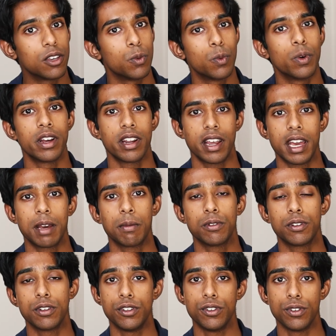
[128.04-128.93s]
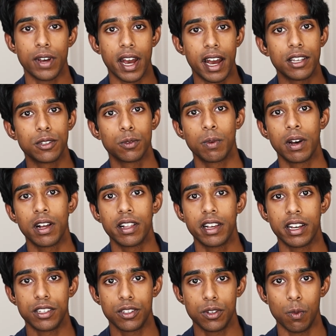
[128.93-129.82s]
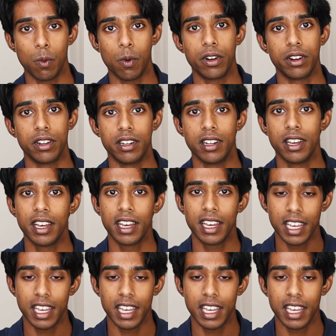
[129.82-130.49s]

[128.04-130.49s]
you weren't able to do as well as you wanted,